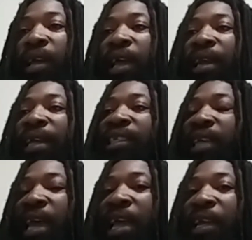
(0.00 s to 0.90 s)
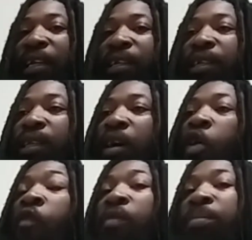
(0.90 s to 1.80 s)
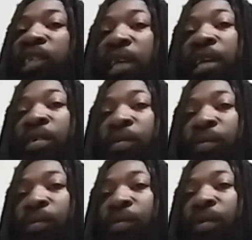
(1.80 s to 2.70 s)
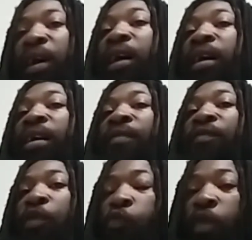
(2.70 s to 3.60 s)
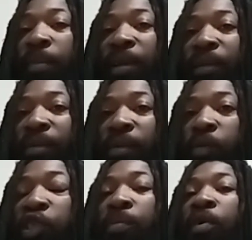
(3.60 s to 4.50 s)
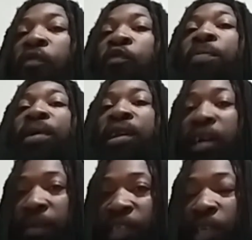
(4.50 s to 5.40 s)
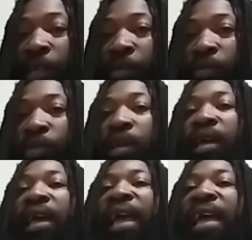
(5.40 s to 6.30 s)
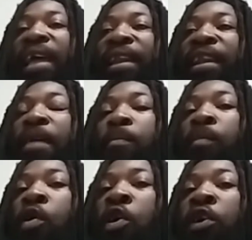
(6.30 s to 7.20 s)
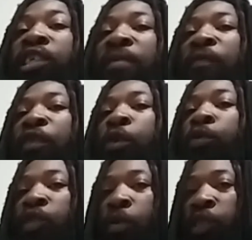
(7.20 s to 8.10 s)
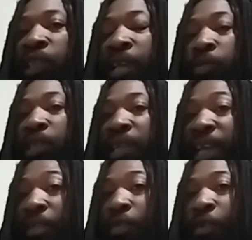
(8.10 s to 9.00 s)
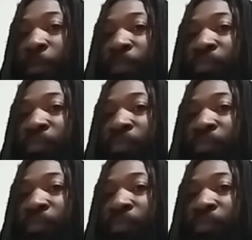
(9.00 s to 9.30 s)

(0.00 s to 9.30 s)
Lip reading: and they take the ovum cell of the woman, which are both reproductive cells, and they merge and fuse those cells together,